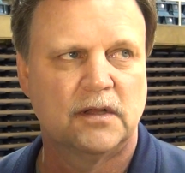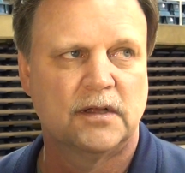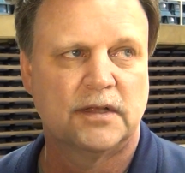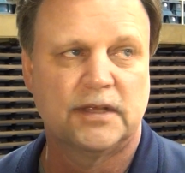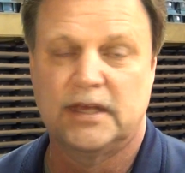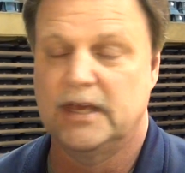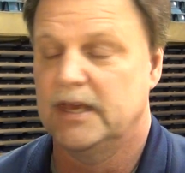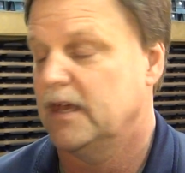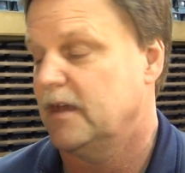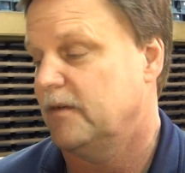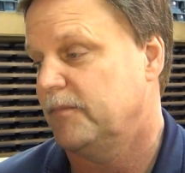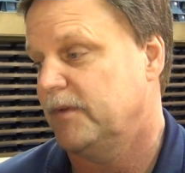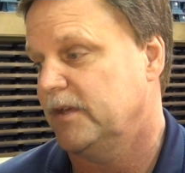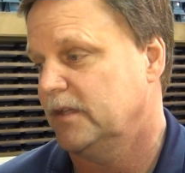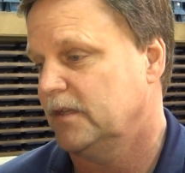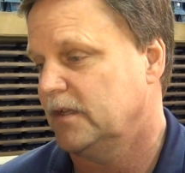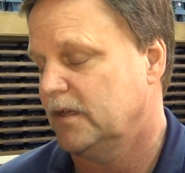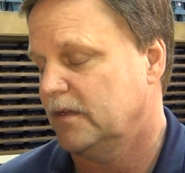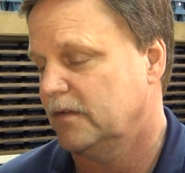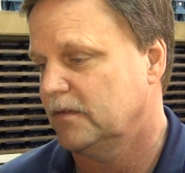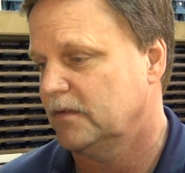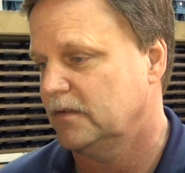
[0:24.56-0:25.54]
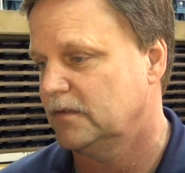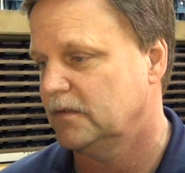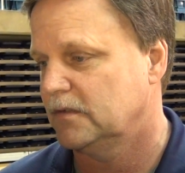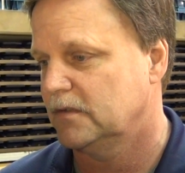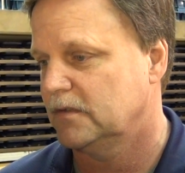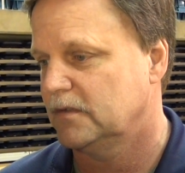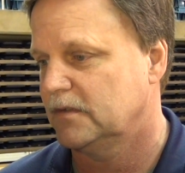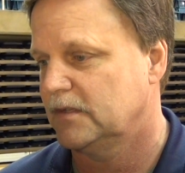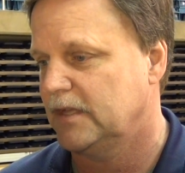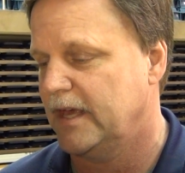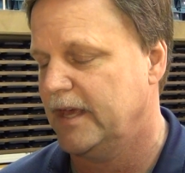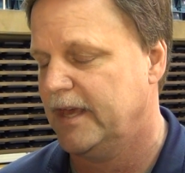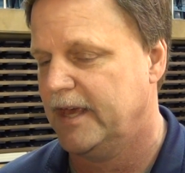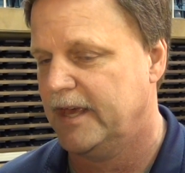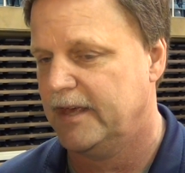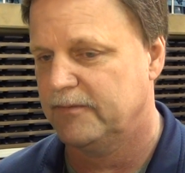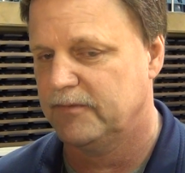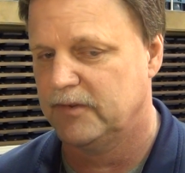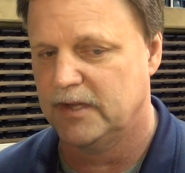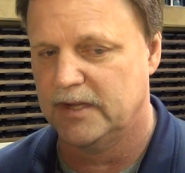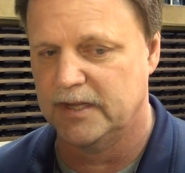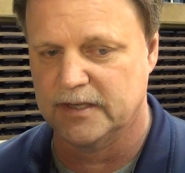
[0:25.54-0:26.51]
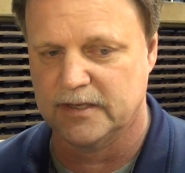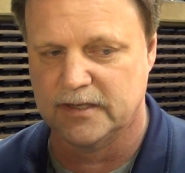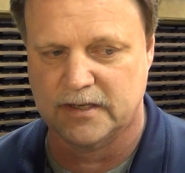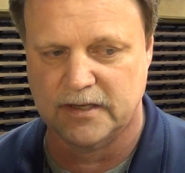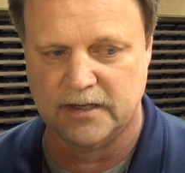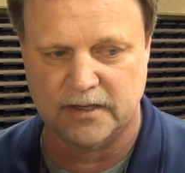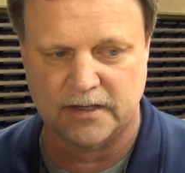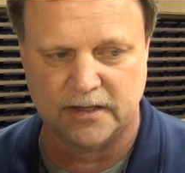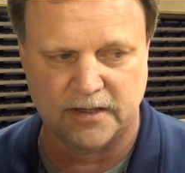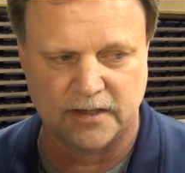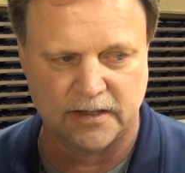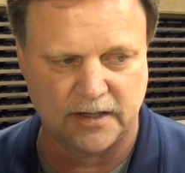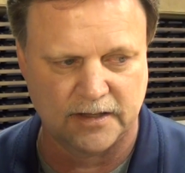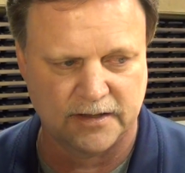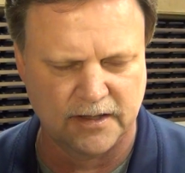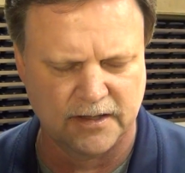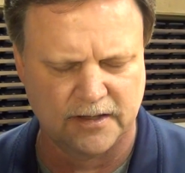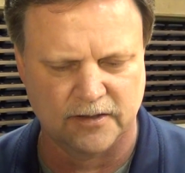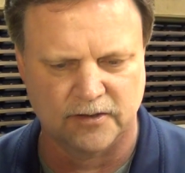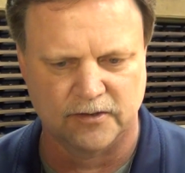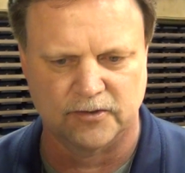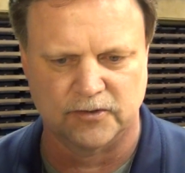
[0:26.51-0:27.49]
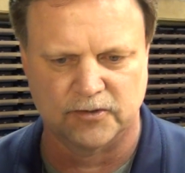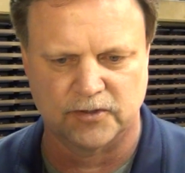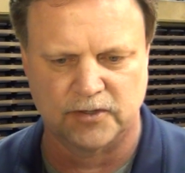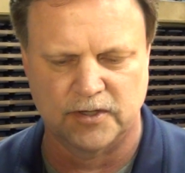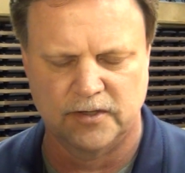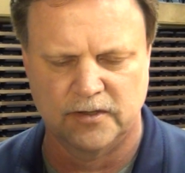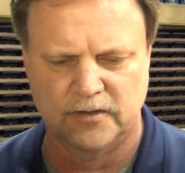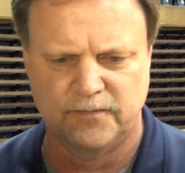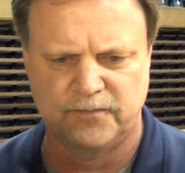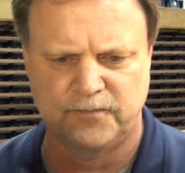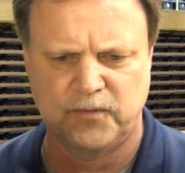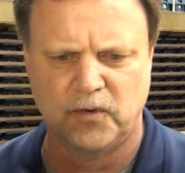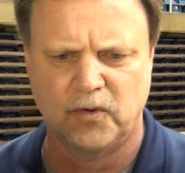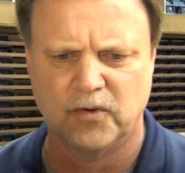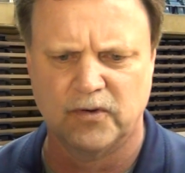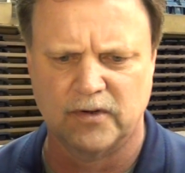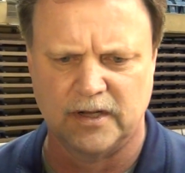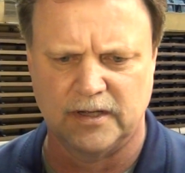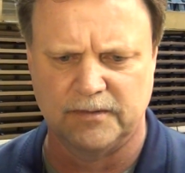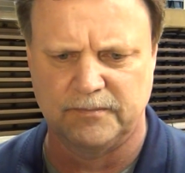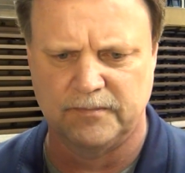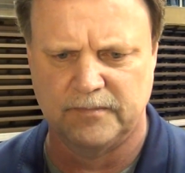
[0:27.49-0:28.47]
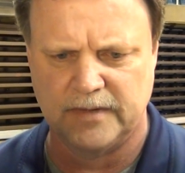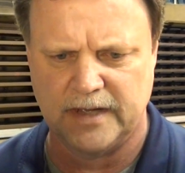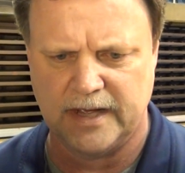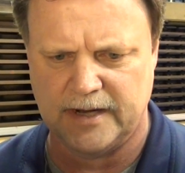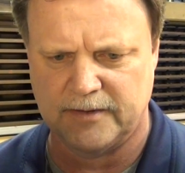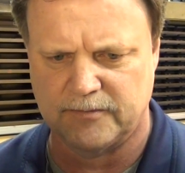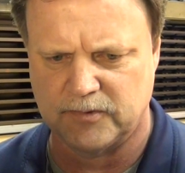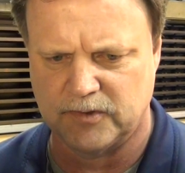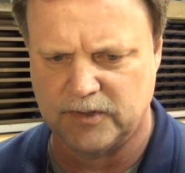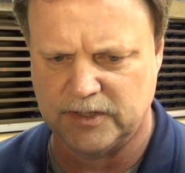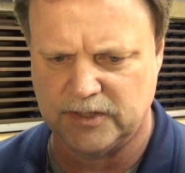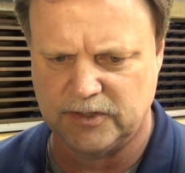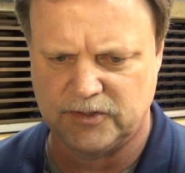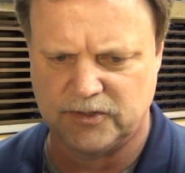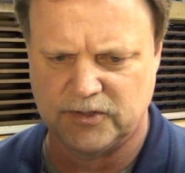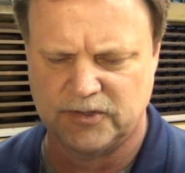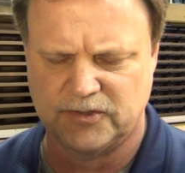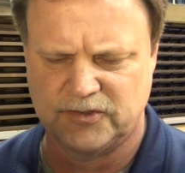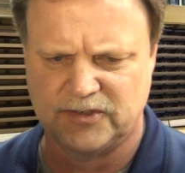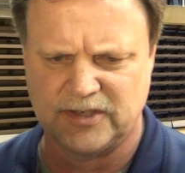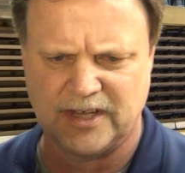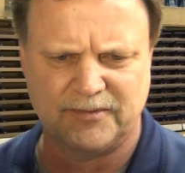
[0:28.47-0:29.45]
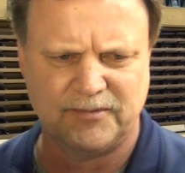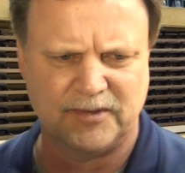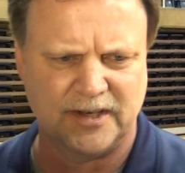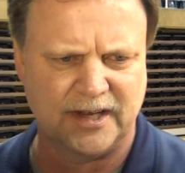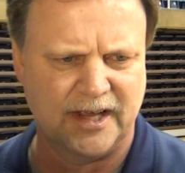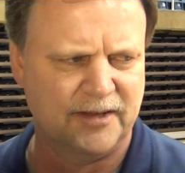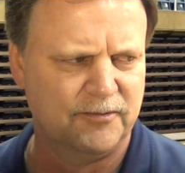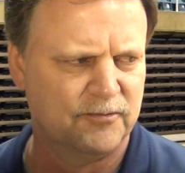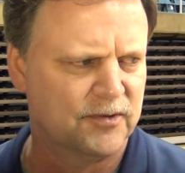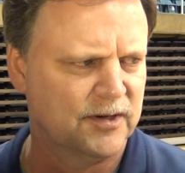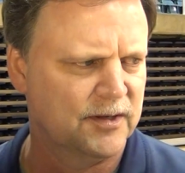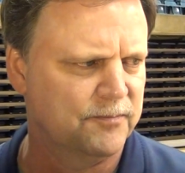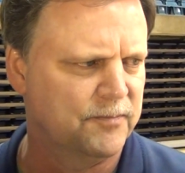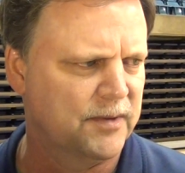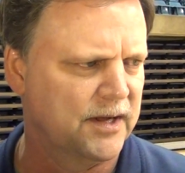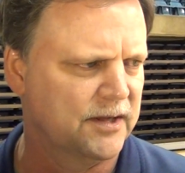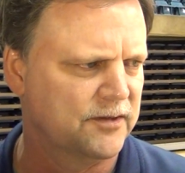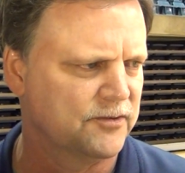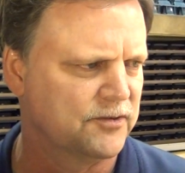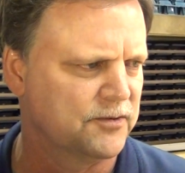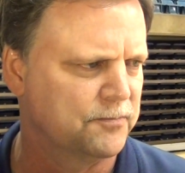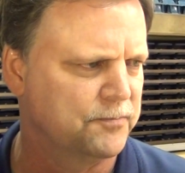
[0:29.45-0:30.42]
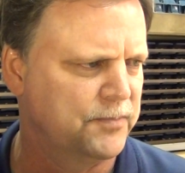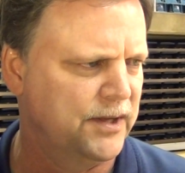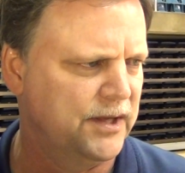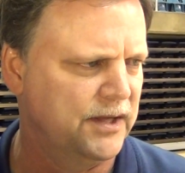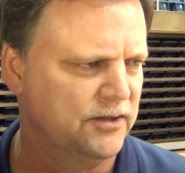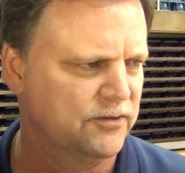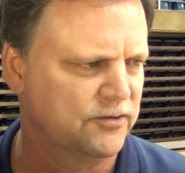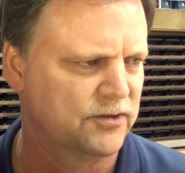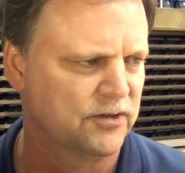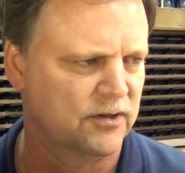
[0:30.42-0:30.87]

Yeah, I mean, uh, just hustle. They have like uh, I think there's four of them average seven, eight rebounds apiece.